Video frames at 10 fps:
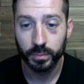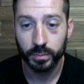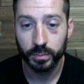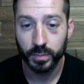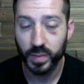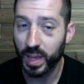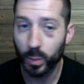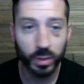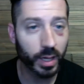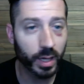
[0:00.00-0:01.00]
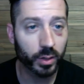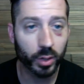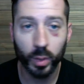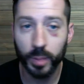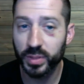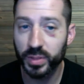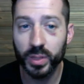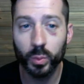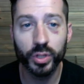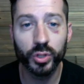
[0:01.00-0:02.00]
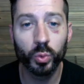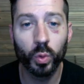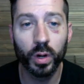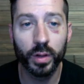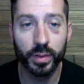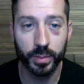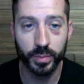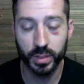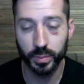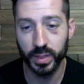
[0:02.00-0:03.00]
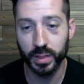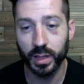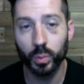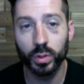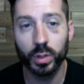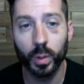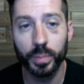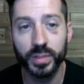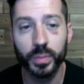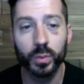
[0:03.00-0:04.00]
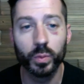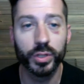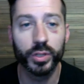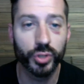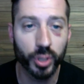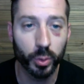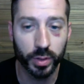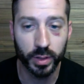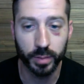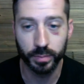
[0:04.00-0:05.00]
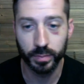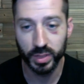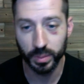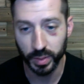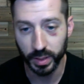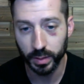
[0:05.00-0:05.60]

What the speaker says: They will not grow up to be what you want them to be. They will grow up to be what you showed them to be.